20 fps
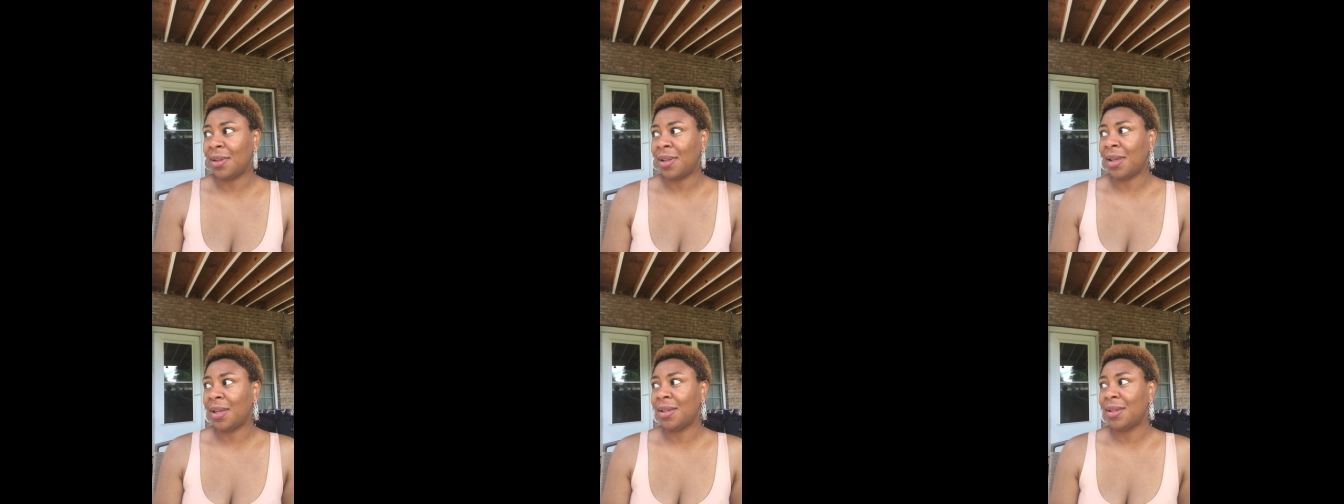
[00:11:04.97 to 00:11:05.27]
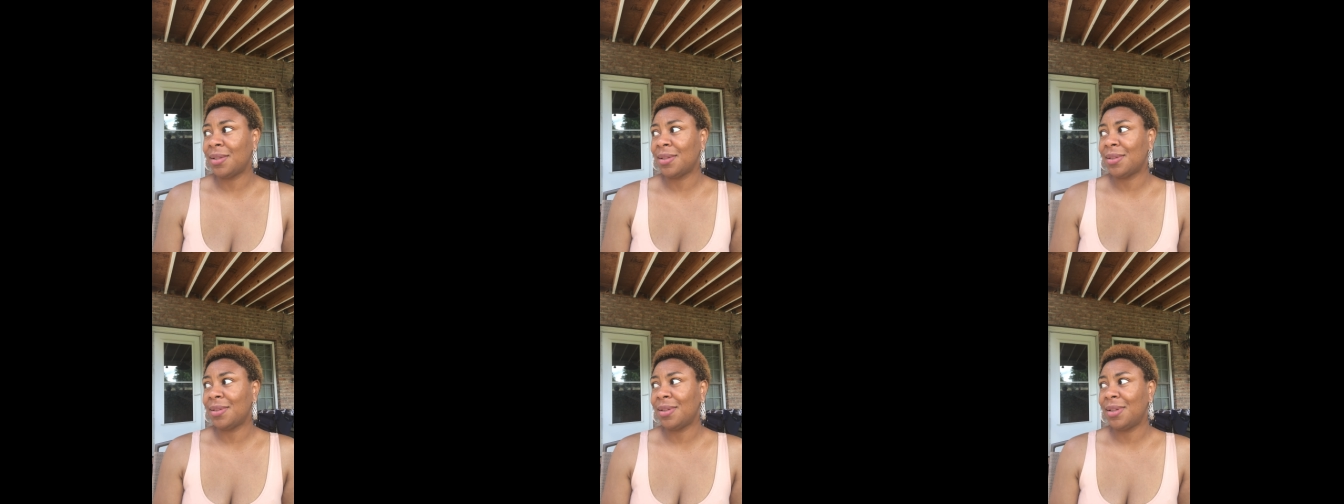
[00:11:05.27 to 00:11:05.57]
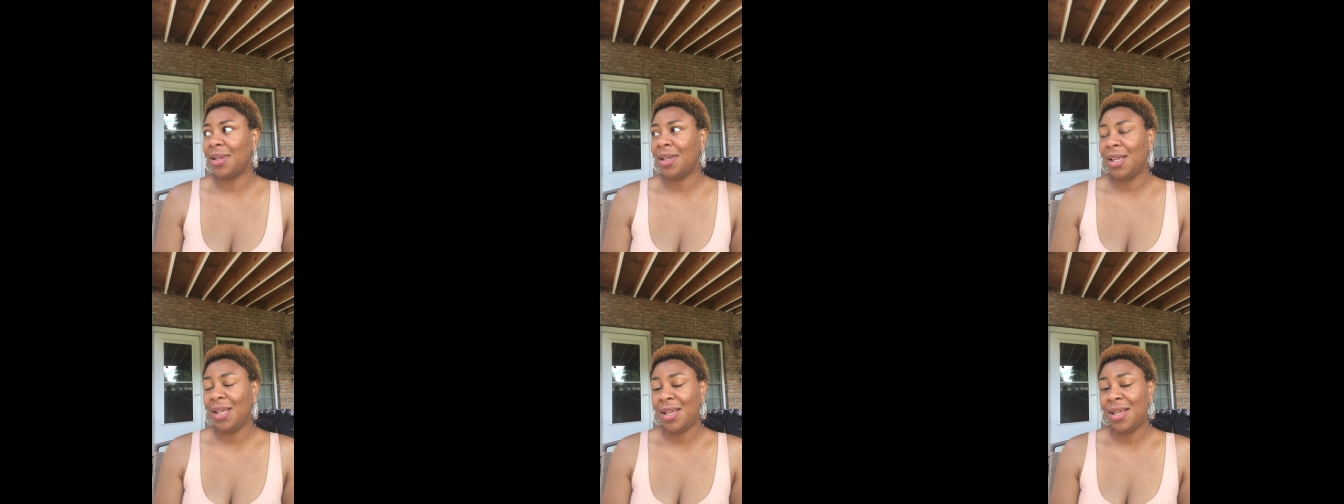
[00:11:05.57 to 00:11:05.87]
Like
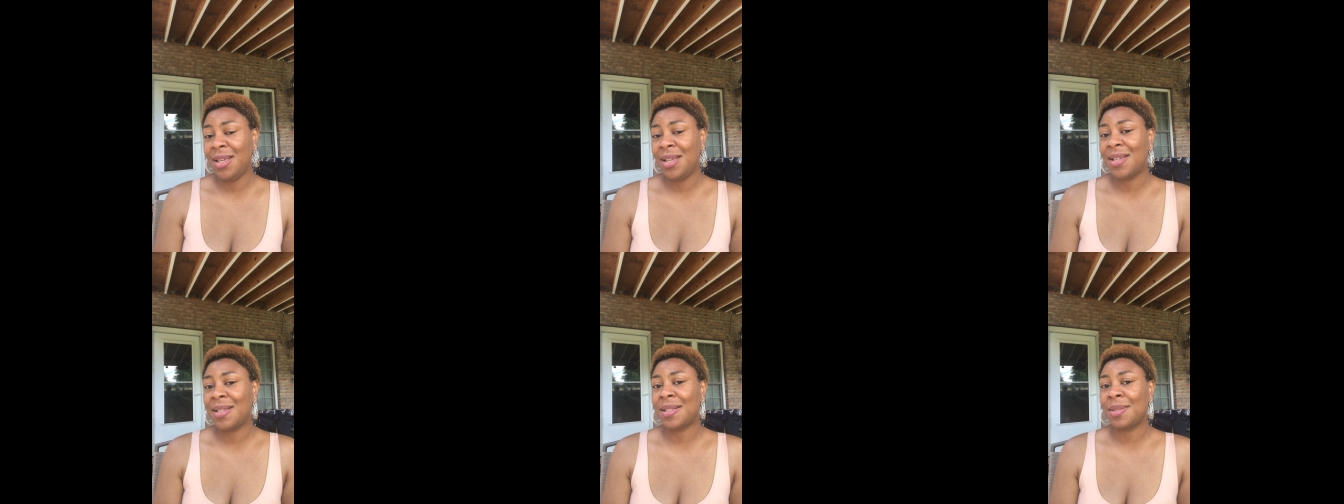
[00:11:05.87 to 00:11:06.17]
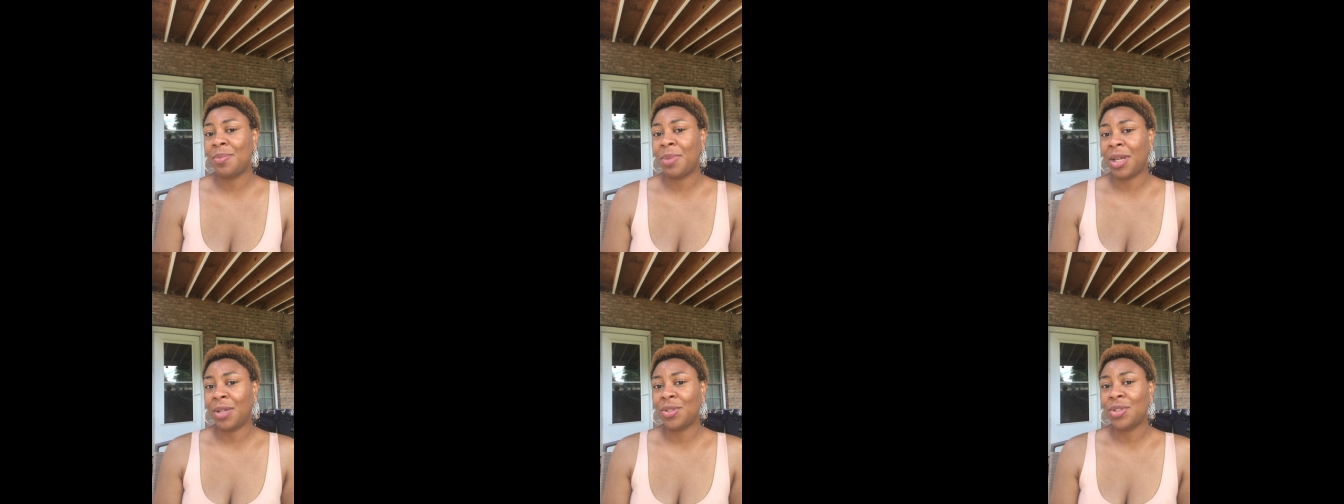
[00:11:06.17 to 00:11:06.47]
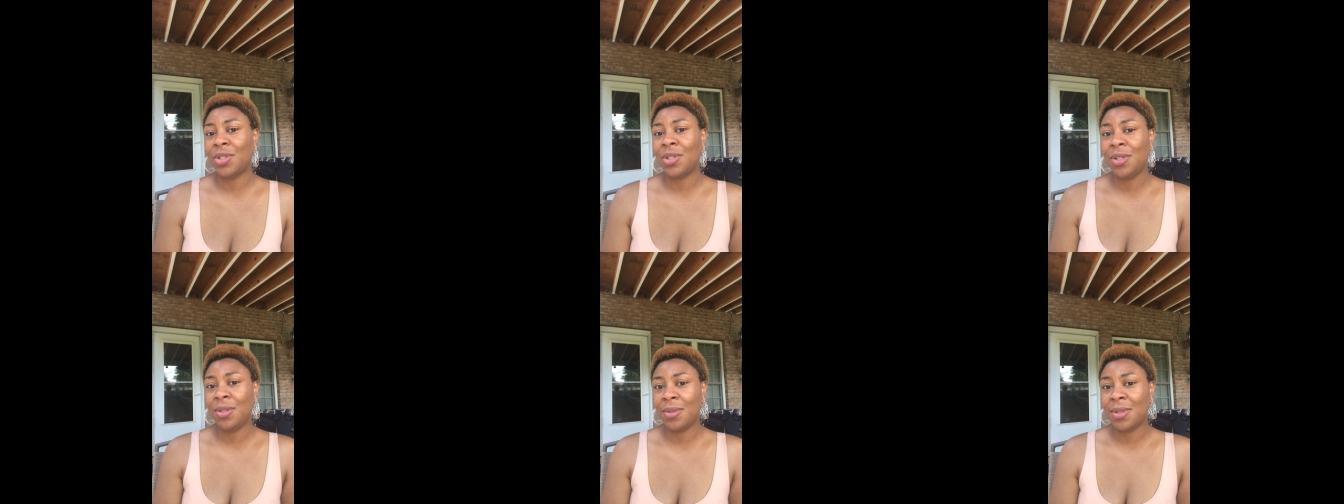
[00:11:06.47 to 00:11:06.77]
he is about
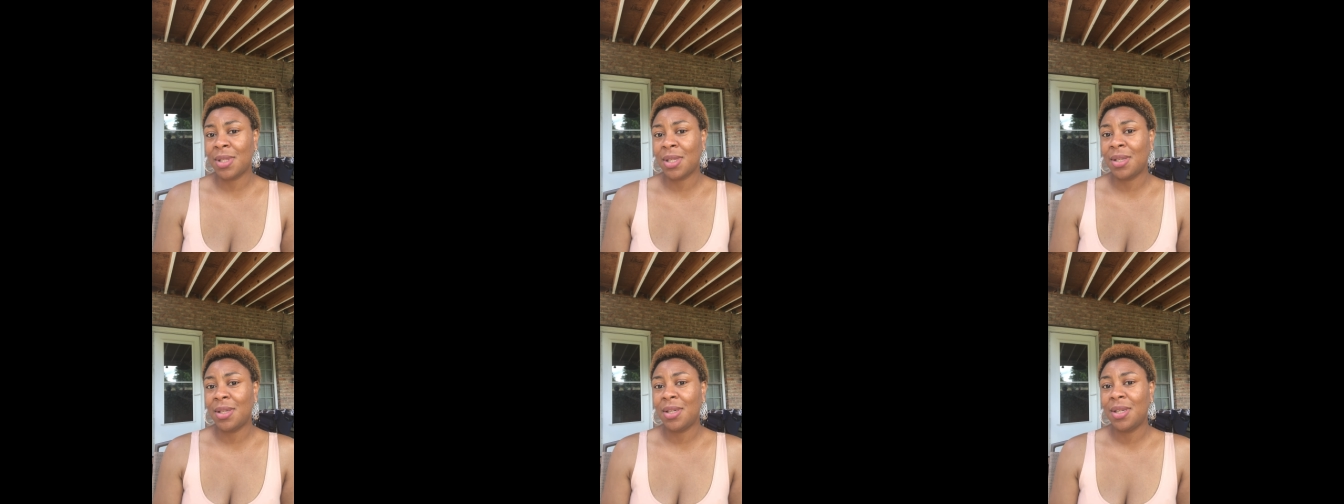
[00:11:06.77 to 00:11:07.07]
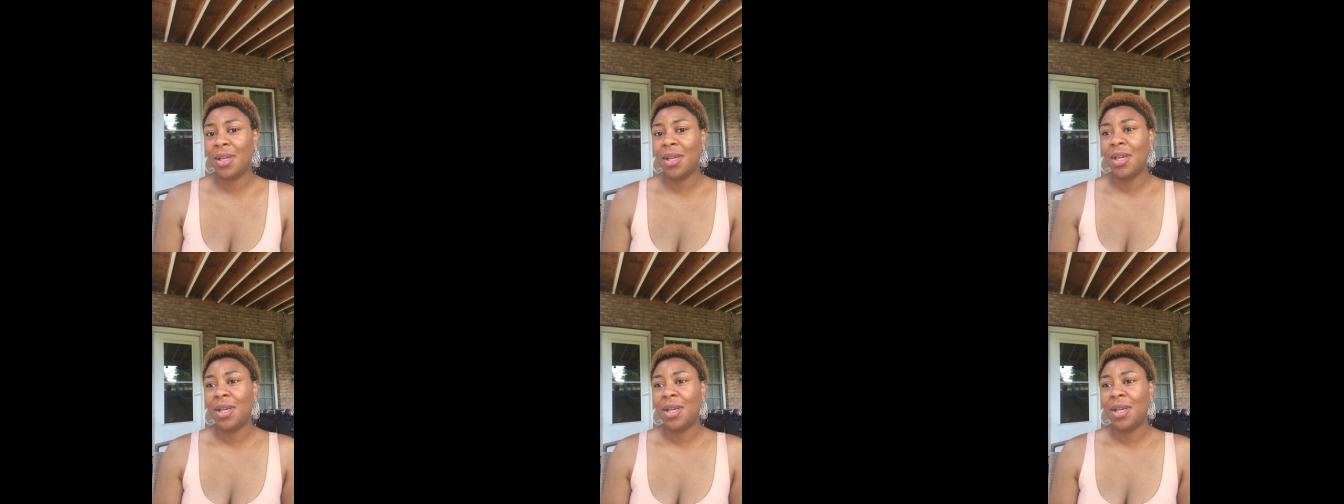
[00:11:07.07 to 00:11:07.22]
to use it